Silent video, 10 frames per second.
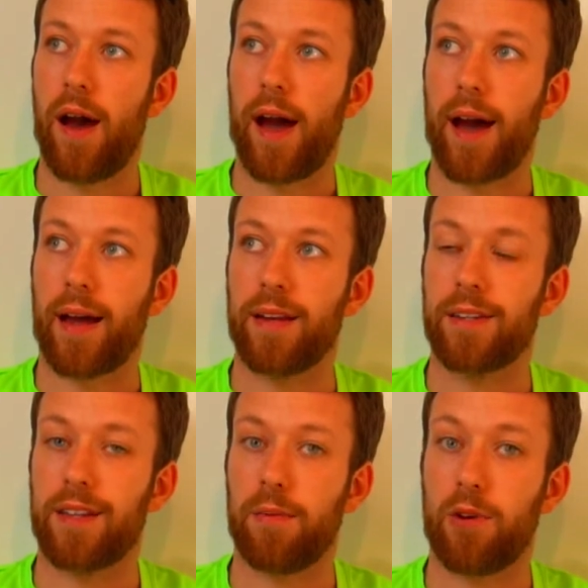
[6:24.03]
and
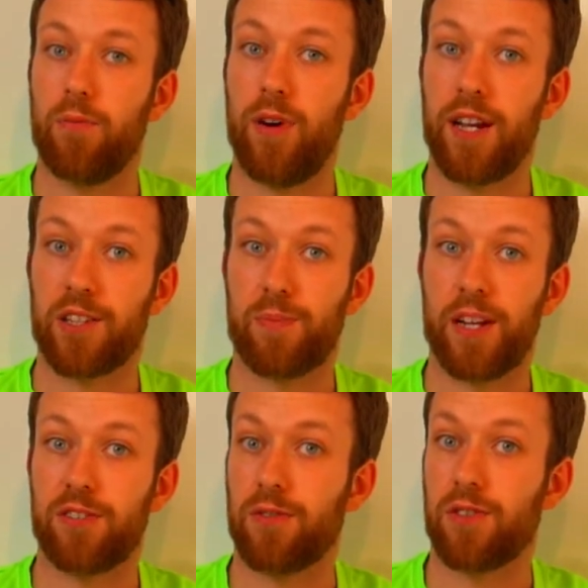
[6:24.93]
they become really
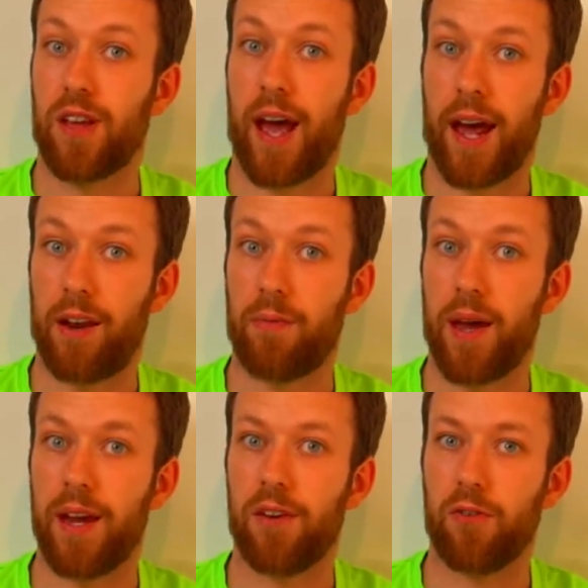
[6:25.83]
expensive because they're
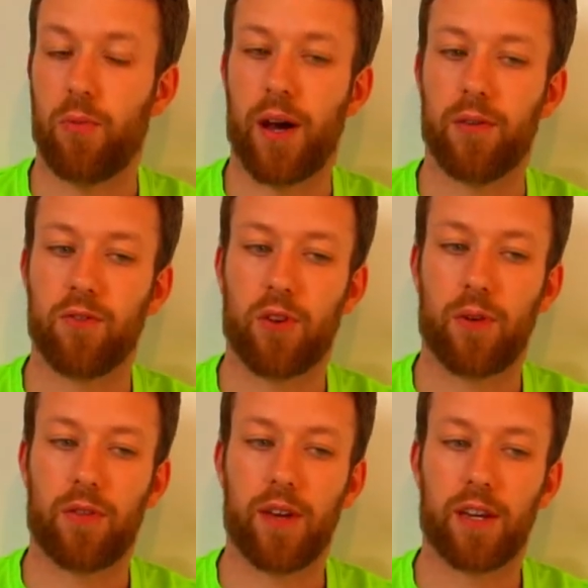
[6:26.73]
handmade as well. So
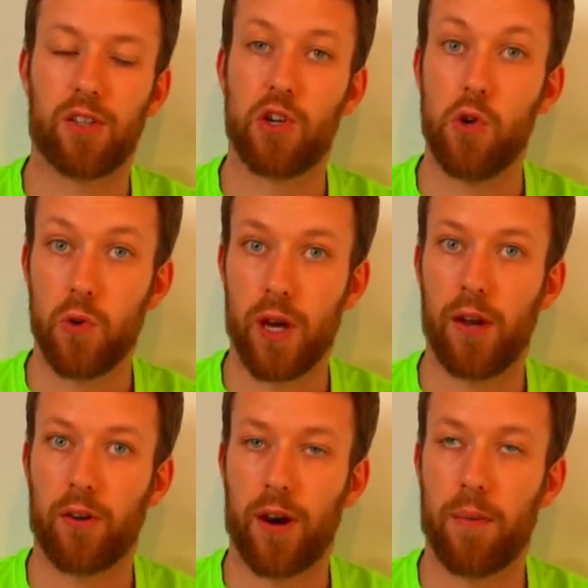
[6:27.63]
I think a 2
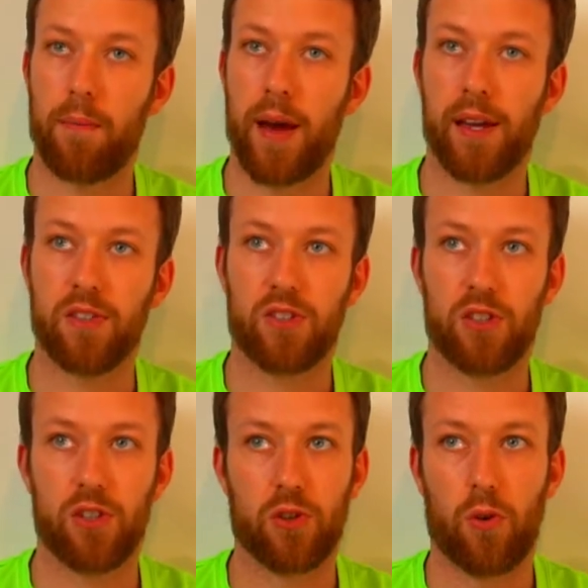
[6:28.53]
kilogram mace,
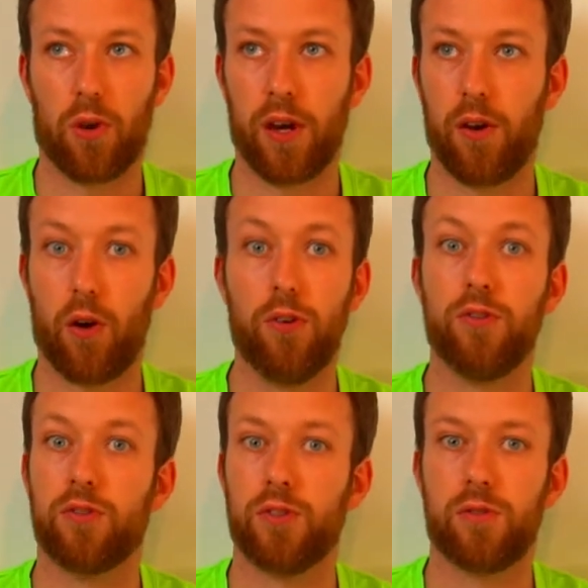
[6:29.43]
you're talking
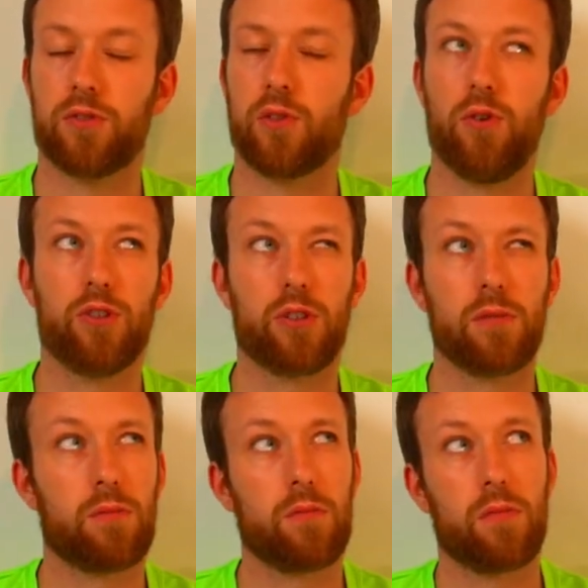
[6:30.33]

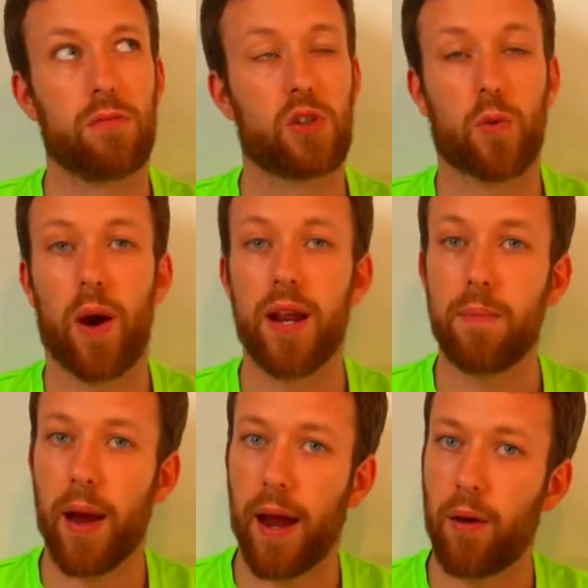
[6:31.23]

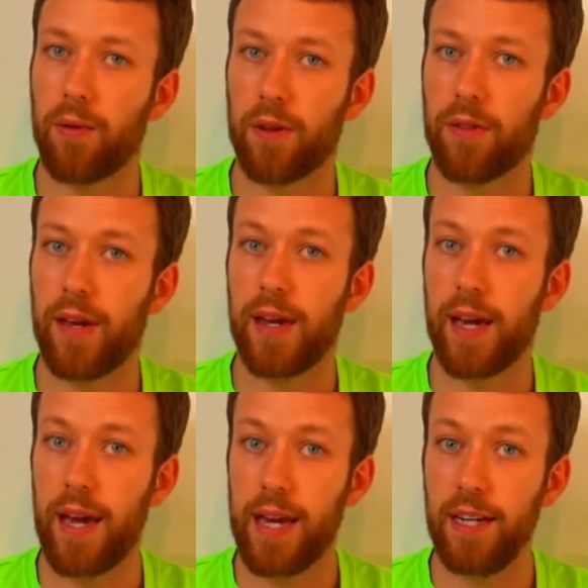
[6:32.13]
£120, I
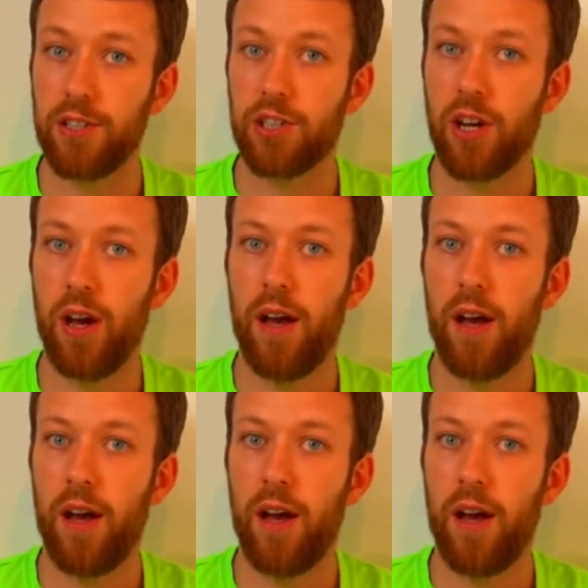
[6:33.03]
think, each.